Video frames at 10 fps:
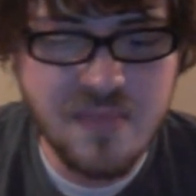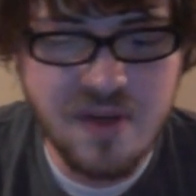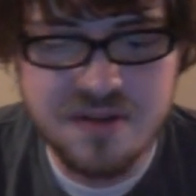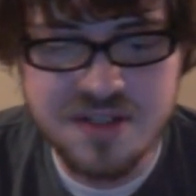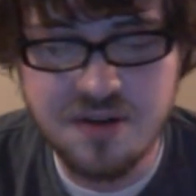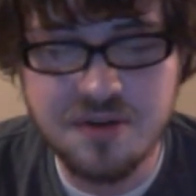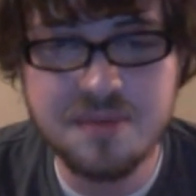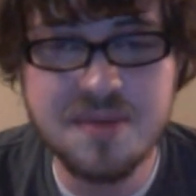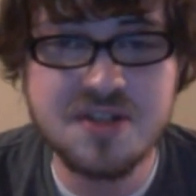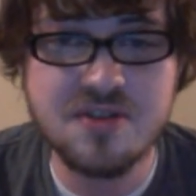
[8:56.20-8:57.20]
So
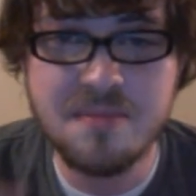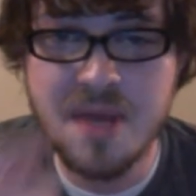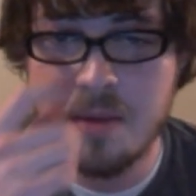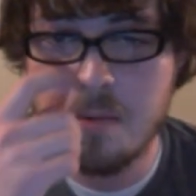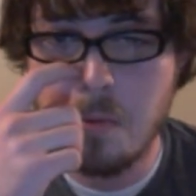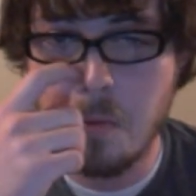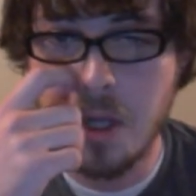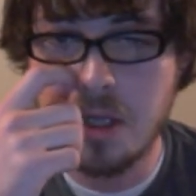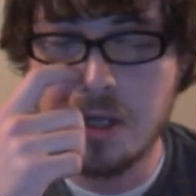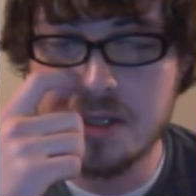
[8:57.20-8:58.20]
the Mystery Men,
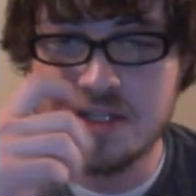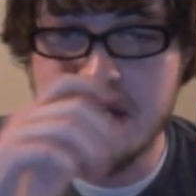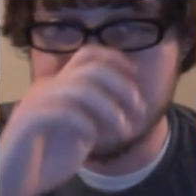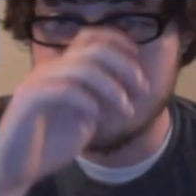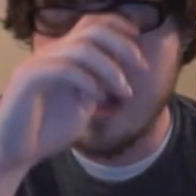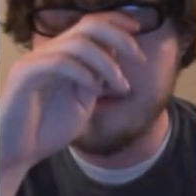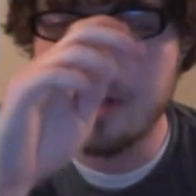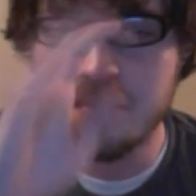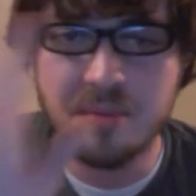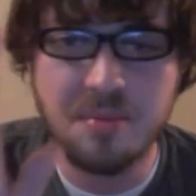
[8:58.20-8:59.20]
while all these gangs are
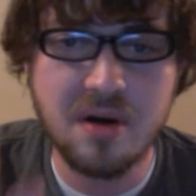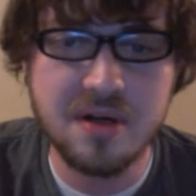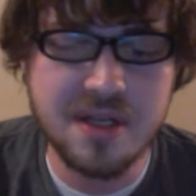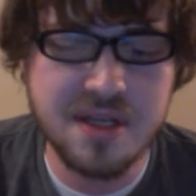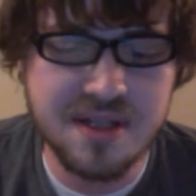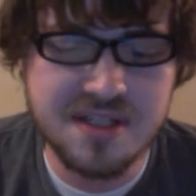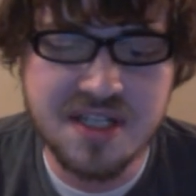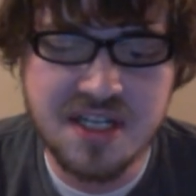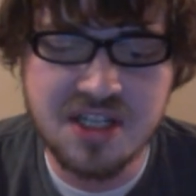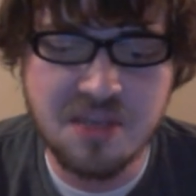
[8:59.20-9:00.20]
having a big party, they
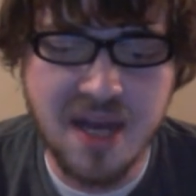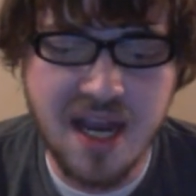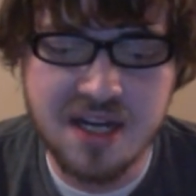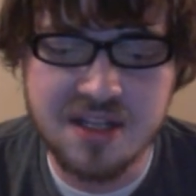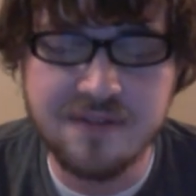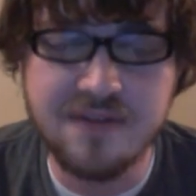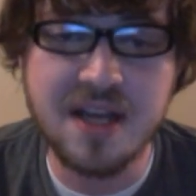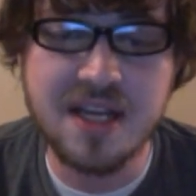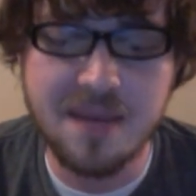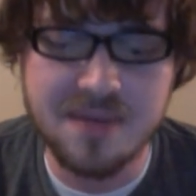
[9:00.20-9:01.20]
sneak in the back and they
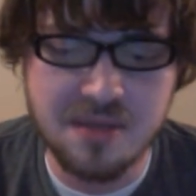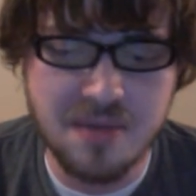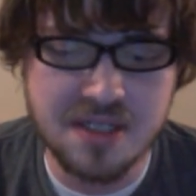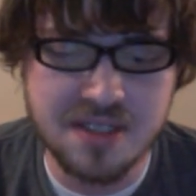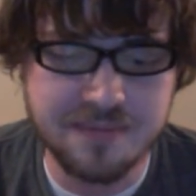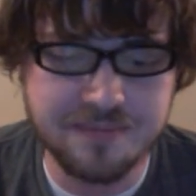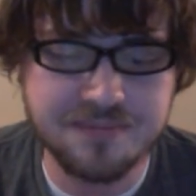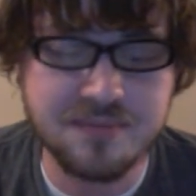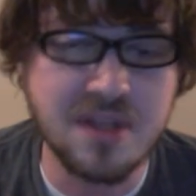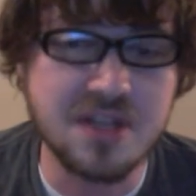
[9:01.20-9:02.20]
find Captain Amazing.
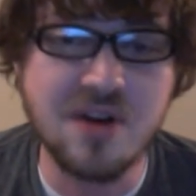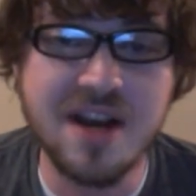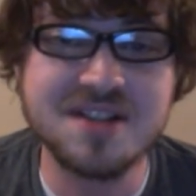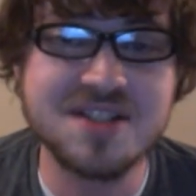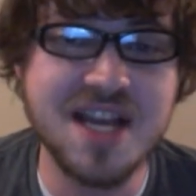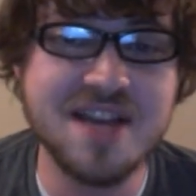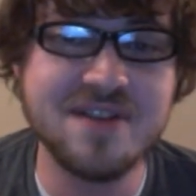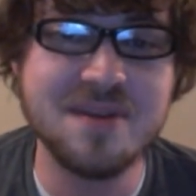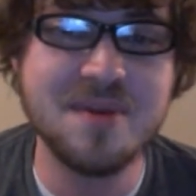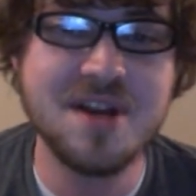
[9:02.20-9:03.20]
They try to save
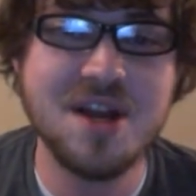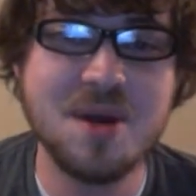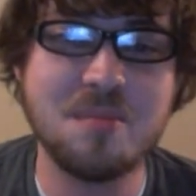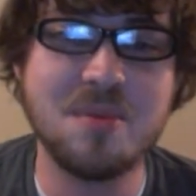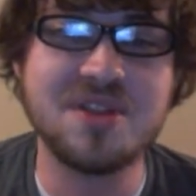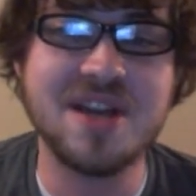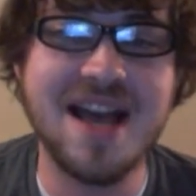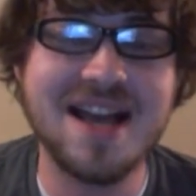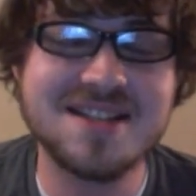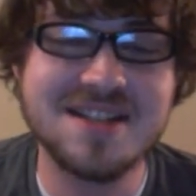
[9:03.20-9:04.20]
him, but they
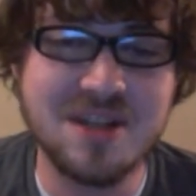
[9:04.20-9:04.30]
accidentally